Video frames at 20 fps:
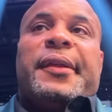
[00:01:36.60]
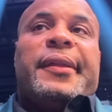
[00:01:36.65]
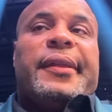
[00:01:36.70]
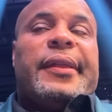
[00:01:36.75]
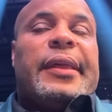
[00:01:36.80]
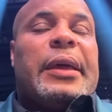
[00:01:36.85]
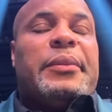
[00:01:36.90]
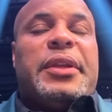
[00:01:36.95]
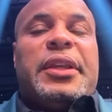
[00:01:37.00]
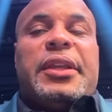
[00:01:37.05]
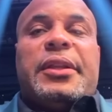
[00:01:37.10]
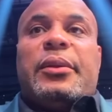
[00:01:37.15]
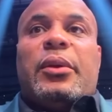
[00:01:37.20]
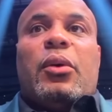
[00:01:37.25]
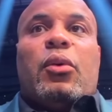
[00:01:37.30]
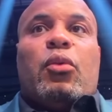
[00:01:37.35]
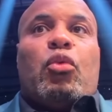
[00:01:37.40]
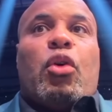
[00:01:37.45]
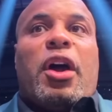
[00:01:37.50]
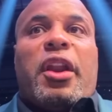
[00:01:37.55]
I mean,
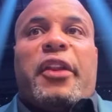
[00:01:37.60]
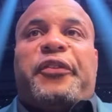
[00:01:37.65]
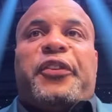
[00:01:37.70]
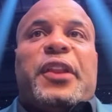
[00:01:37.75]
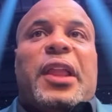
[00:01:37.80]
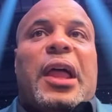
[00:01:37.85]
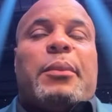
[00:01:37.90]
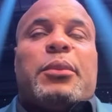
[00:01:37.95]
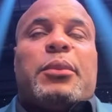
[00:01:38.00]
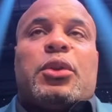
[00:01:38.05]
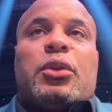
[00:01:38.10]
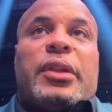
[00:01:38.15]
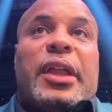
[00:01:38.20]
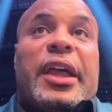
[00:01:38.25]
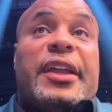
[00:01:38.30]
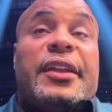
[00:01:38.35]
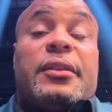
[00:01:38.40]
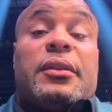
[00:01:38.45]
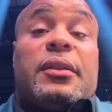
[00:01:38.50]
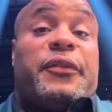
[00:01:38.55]
what a phenomenal
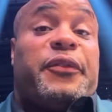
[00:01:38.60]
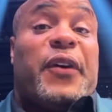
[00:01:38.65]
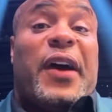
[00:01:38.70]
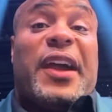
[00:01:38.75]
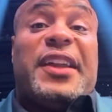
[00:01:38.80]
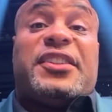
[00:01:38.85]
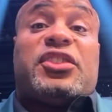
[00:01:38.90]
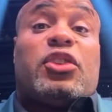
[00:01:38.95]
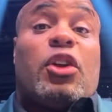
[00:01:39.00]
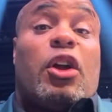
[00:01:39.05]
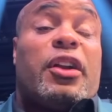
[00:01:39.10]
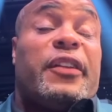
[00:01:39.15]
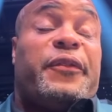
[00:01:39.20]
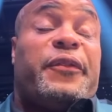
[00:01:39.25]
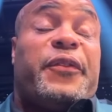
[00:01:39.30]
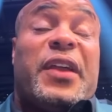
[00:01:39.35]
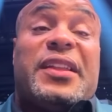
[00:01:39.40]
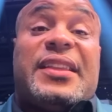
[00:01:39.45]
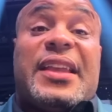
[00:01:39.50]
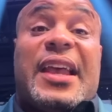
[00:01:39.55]
night. The fight started
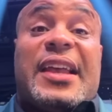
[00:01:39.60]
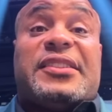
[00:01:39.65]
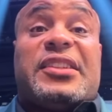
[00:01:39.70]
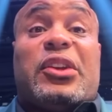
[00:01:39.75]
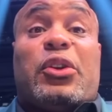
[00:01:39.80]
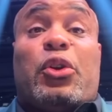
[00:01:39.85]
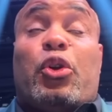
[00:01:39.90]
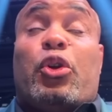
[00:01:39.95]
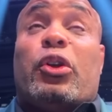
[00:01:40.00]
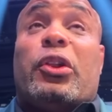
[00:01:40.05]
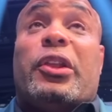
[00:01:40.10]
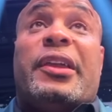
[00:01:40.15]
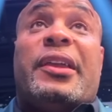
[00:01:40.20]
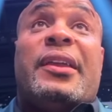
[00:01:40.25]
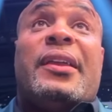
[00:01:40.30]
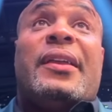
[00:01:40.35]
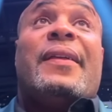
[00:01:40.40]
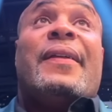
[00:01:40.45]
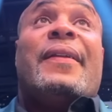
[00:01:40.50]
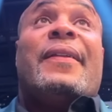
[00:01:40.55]
fantastic early,
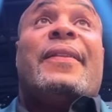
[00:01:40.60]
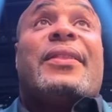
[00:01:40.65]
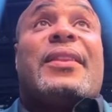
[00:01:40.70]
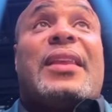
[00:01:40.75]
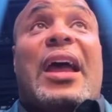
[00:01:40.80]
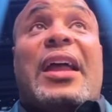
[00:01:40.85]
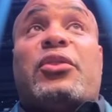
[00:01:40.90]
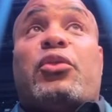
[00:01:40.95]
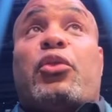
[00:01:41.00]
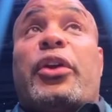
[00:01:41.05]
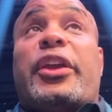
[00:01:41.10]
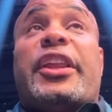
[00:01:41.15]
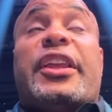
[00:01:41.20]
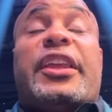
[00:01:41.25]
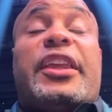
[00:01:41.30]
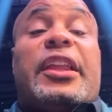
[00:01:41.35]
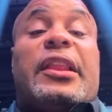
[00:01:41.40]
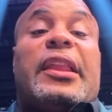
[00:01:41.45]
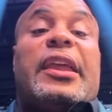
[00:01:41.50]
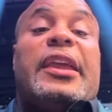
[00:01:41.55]
got great
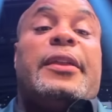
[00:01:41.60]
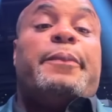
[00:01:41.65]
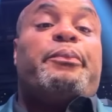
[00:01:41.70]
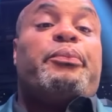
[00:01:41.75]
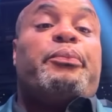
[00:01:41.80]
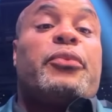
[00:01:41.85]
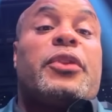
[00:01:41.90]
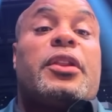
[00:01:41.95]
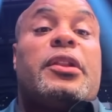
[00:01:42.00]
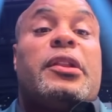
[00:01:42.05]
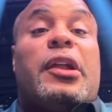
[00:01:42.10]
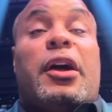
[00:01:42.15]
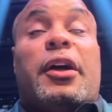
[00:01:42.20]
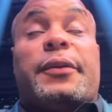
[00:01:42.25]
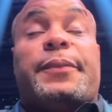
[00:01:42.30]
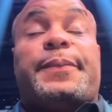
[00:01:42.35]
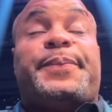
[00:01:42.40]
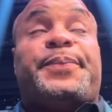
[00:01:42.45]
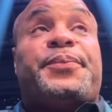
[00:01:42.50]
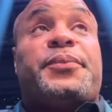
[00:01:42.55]
again late.
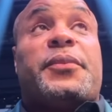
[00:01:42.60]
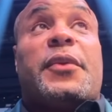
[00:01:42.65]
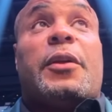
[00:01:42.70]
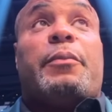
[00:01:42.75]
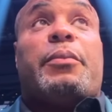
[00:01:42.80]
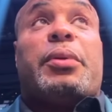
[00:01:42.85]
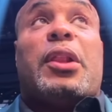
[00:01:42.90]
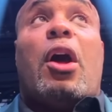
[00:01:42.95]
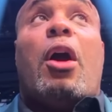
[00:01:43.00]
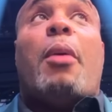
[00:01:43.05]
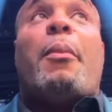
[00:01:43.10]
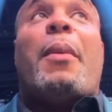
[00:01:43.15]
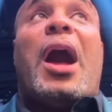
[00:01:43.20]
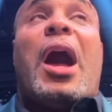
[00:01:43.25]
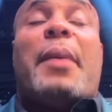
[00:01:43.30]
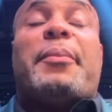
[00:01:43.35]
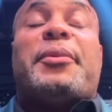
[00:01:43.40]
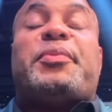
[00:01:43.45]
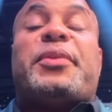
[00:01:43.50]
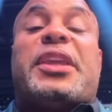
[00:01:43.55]
Look, Belal
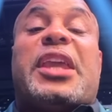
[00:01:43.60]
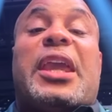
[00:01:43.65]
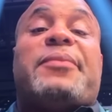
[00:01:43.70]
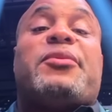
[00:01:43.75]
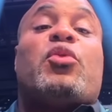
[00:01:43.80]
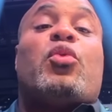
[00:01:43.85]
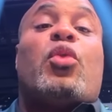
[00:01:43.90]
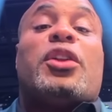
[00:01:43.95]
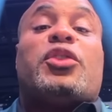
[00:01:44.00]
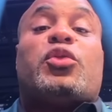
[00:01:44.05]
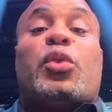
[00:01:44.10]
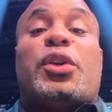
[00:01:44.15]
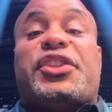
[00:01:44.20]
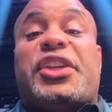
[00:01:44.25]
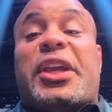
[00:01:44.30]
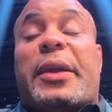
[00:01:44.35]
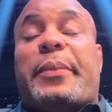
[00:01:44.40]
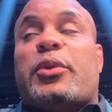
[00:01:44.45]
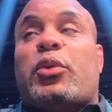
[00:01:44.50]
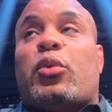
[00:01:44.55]
Muhammad became the welterweight
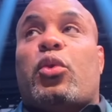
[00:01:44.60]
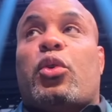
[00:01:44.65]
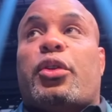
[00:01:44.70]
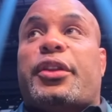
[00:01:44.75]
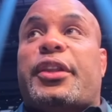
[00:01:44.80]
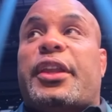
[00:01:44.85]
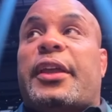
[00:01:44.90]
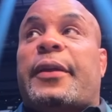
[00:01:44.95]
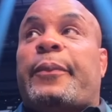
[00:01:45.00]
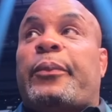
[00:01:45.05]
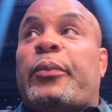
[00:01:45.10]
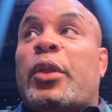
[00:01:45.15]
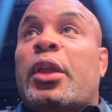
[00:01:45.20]
champion of the world today.